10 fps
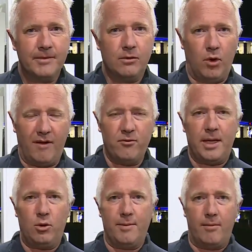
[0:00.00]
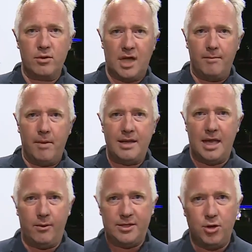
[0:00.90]
Well, everybody remembers on
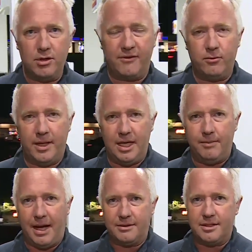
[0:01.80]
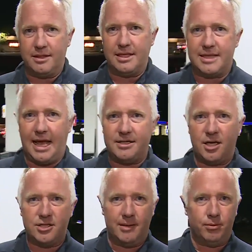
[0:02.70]
Monday we told everybody about this gas
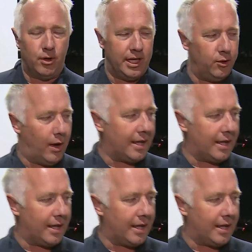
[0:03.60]
station employee who